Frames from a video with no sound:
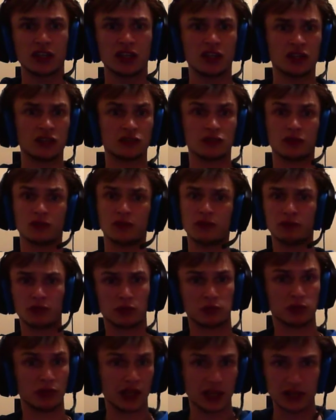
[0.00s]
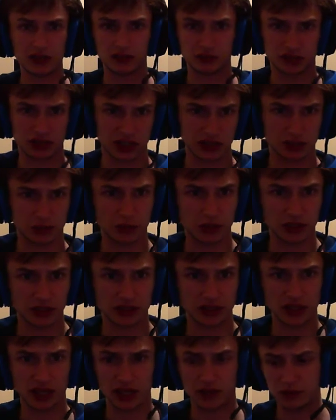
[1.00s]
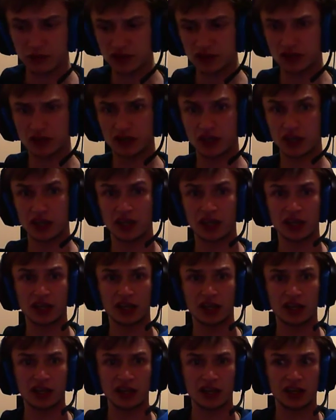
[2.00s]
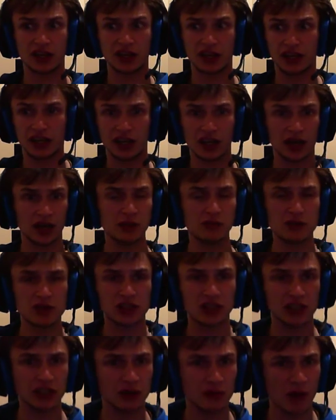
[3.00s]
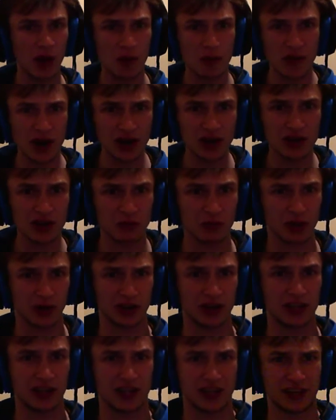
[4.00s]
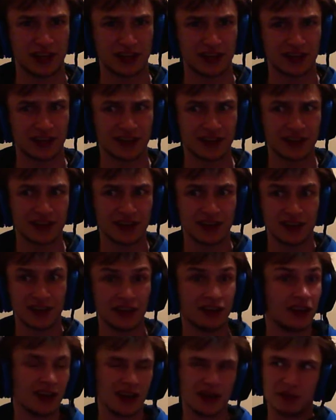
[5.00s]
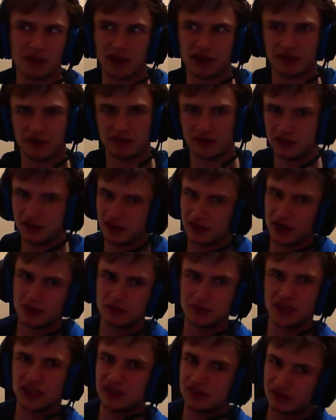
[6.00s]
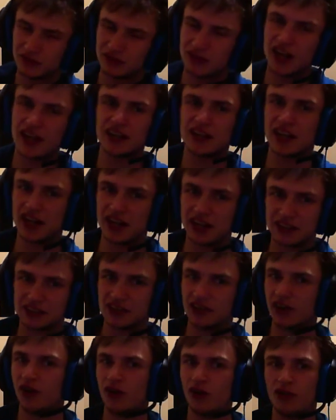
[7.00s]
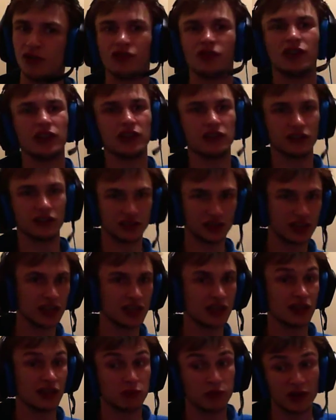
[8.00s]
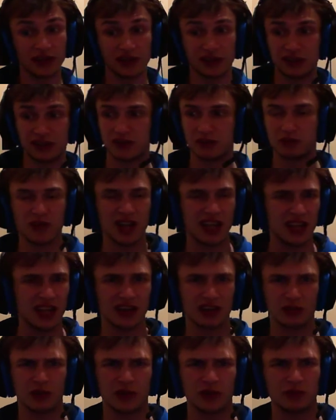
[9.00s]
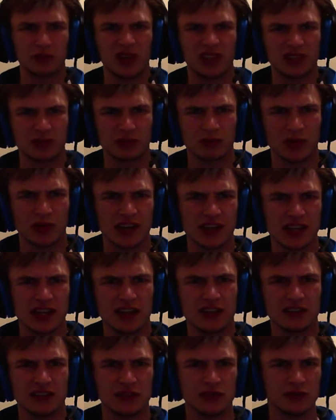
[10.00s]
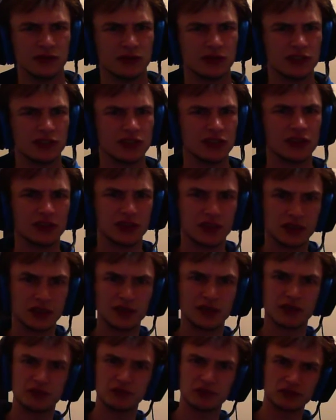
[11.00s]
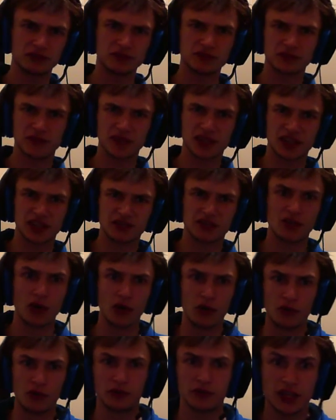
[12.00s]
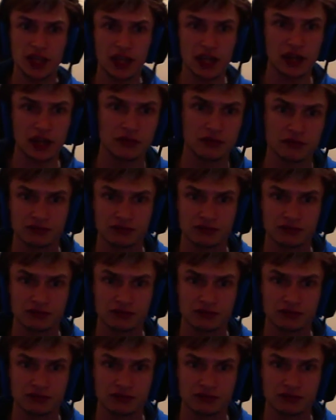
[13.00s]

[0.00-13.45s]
so I'm able to play those Xbox games. I'm talking about Mario Party. I mean, Red Dead is a whole nother league, but man, I want to play some Red Dead too. So, yeah.